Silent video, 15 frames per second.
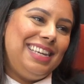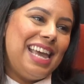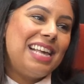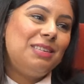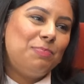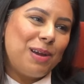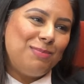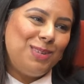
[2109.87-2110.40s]

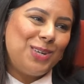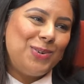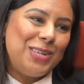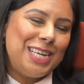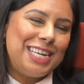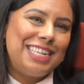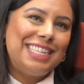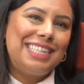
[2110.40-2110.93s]

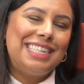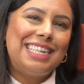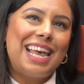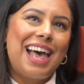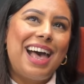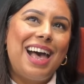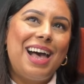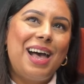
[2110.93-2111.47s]
bramptonians
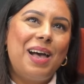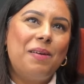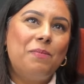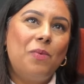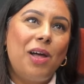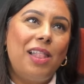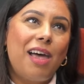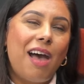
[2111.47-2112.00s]

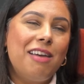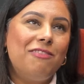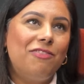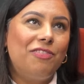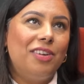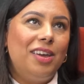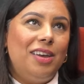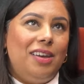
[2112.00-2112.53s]
um, well
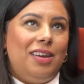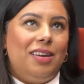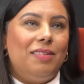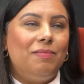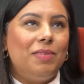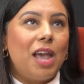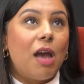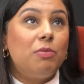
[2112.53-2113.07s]
i've
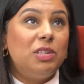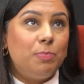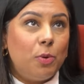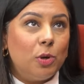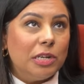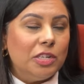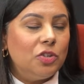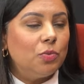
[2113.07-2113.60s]
yeah, I was
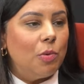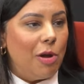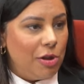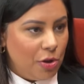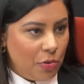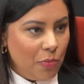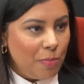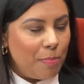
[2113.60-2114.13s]
born in
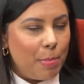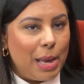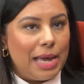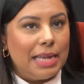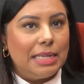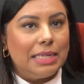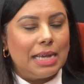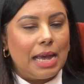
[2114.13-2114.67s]
Toronto,
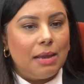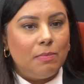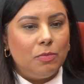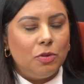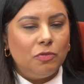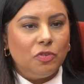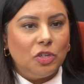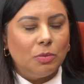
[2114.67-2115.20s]
but I
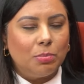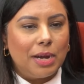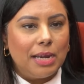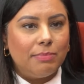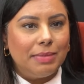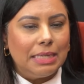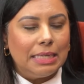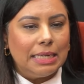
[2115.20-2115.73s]
moved to
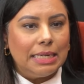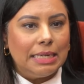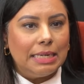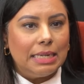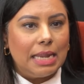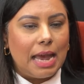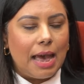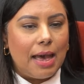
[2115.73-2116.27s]

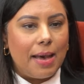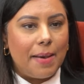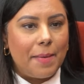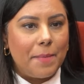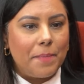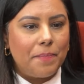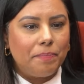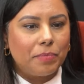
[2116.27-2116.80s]
Brampton
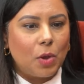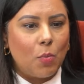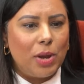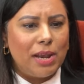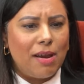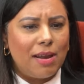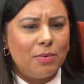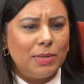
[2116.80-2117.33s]
um,
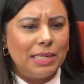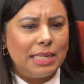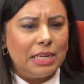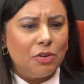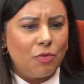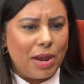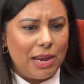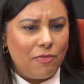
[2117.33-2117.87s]
when I was
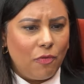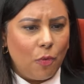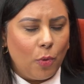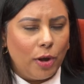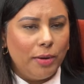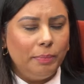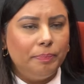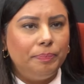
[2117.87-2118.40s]
in grade
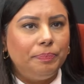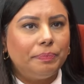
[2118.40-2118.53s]
four.